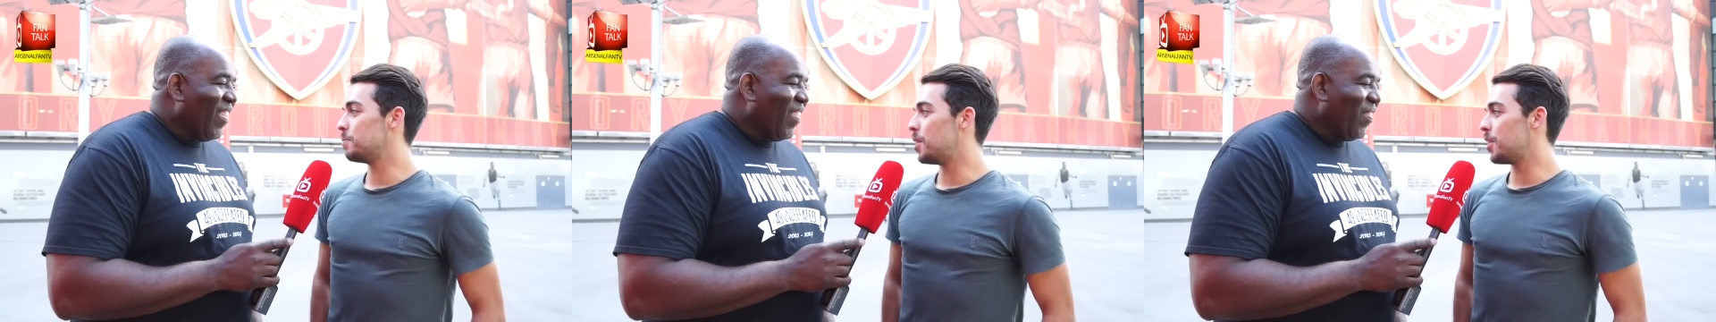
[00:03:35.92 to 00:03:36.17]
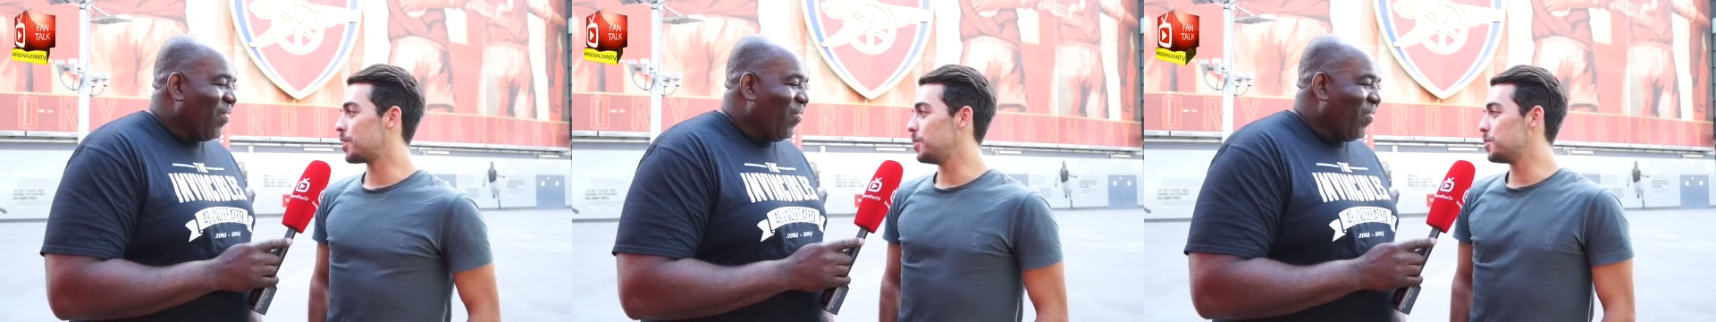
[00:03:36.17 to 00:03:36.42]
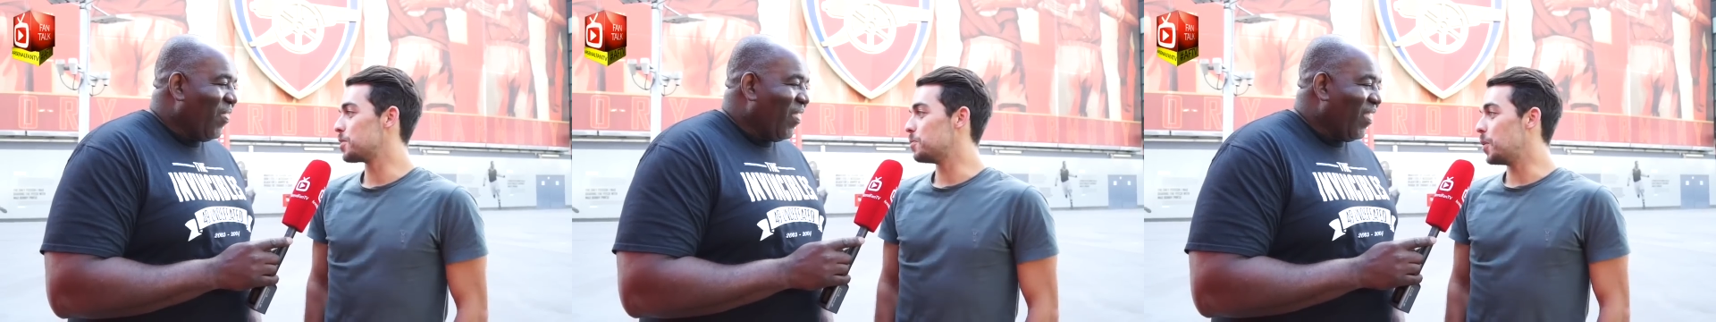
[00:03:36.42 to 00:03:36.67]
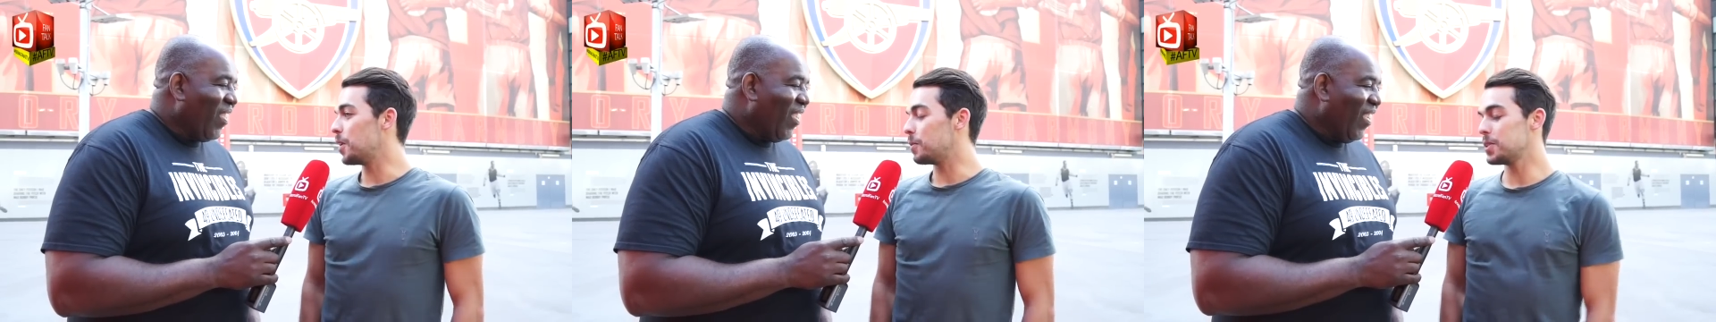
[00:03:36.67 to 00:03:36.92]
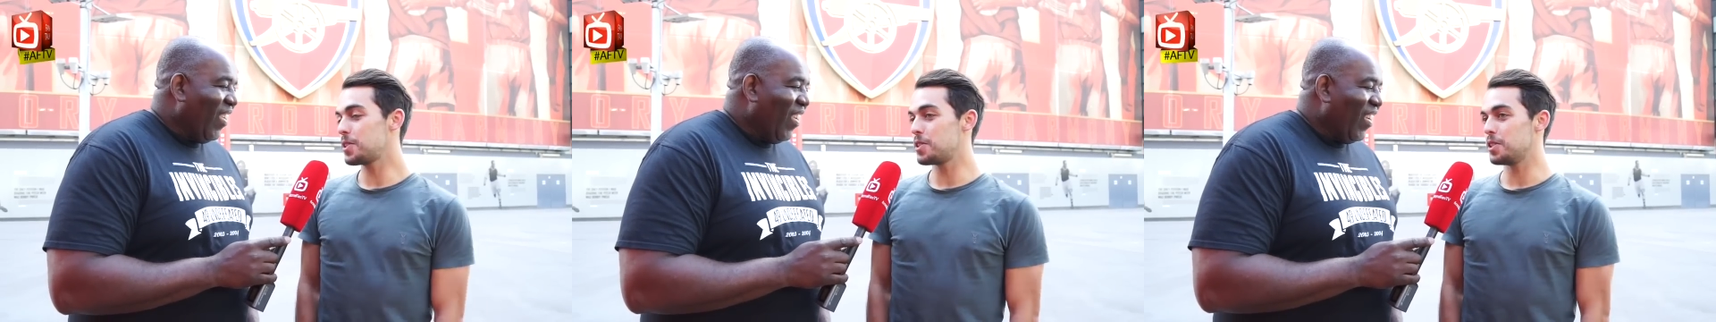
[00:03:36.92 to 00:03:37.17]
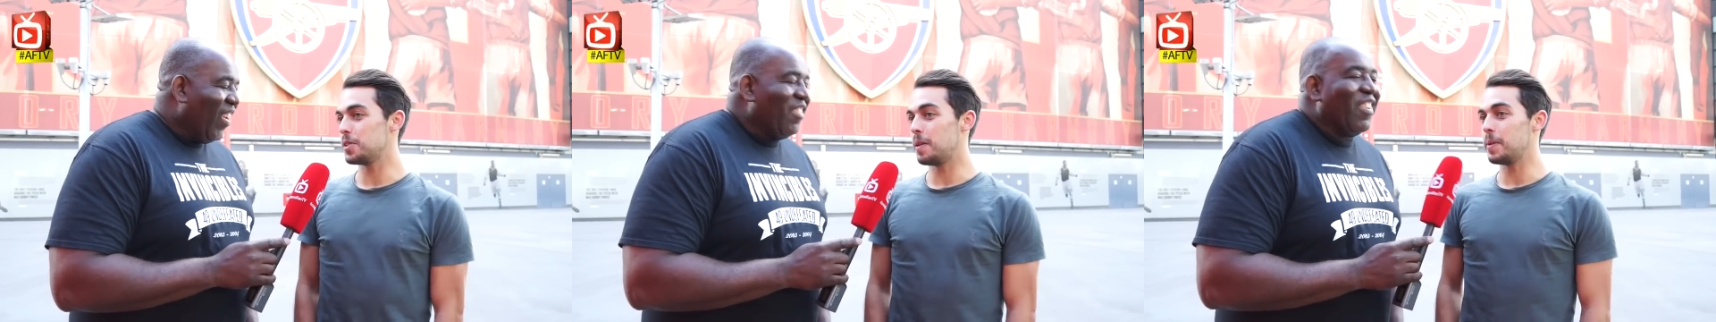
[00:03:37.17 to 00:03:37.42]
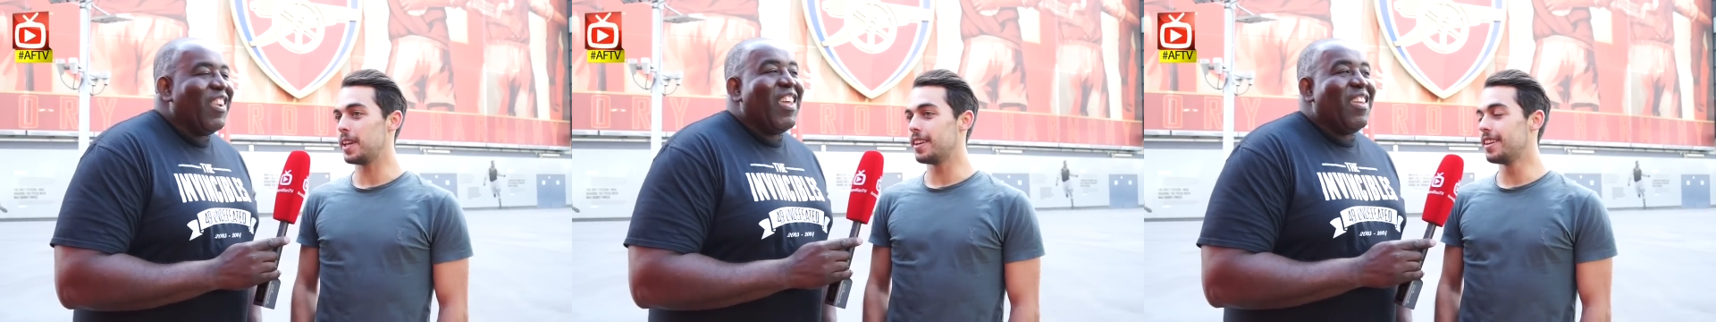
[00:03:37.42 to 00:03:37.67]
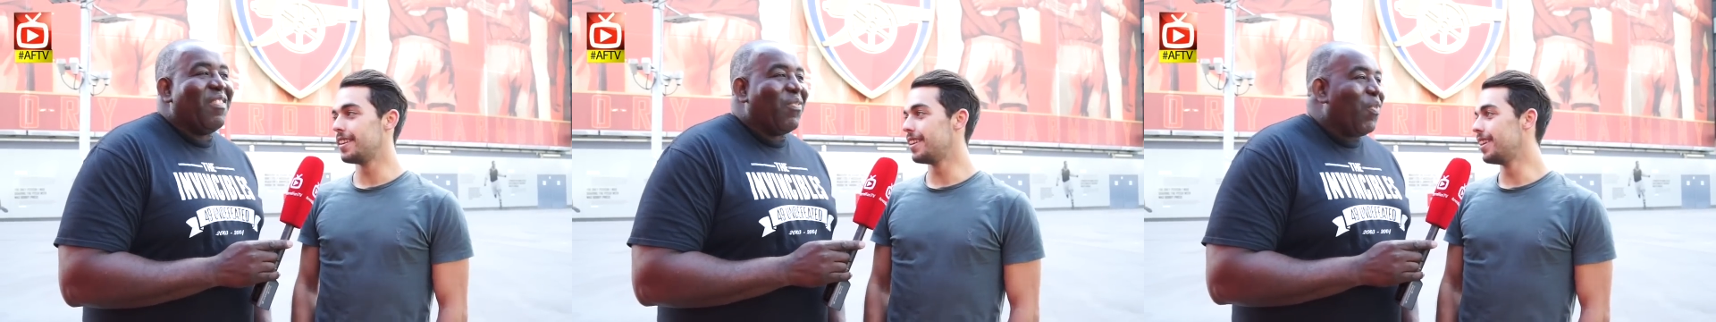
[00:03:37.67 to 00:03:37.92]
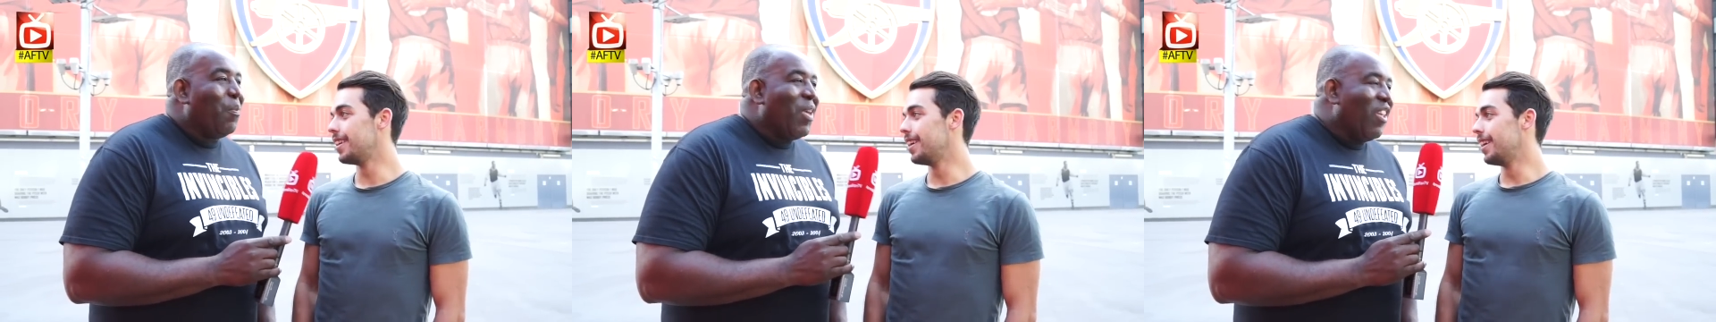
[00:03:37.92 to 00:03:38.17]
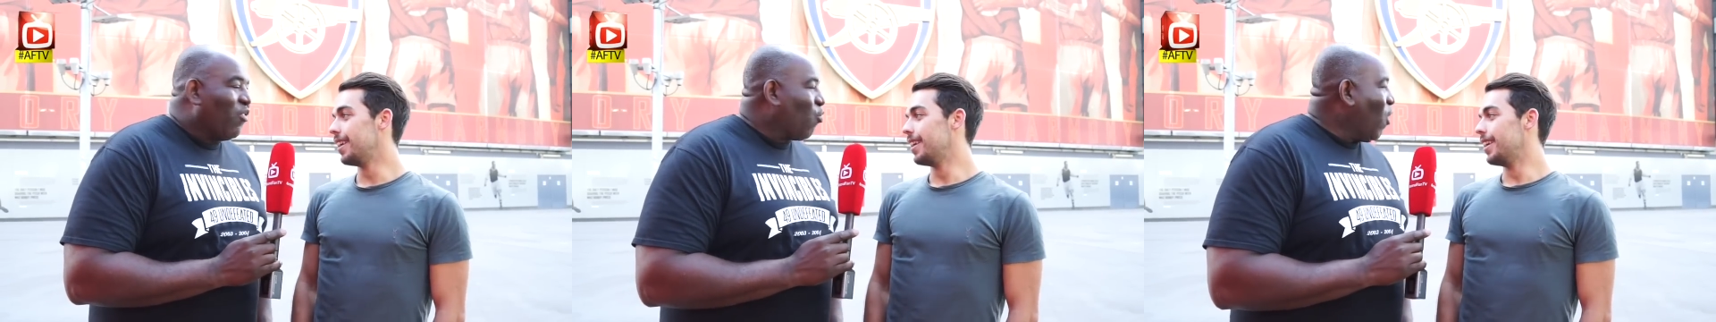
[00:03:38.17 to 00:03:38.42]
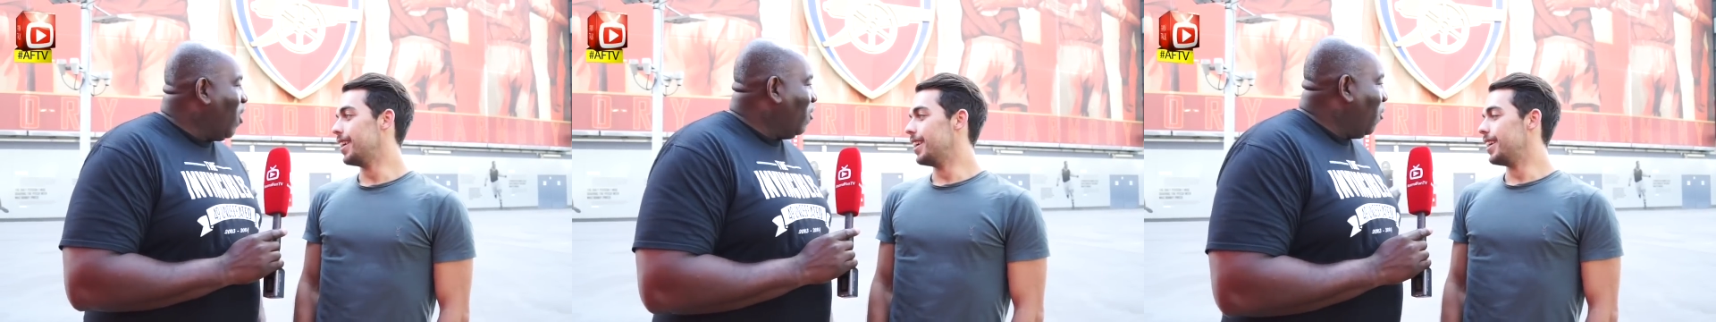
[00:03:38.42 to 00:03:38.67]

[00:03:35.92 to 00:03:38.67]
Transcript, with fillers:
Speaker 1: on Mark Hughes mm. and what he wants to do. Listen, I
Speaker 2: mean, for me, it's great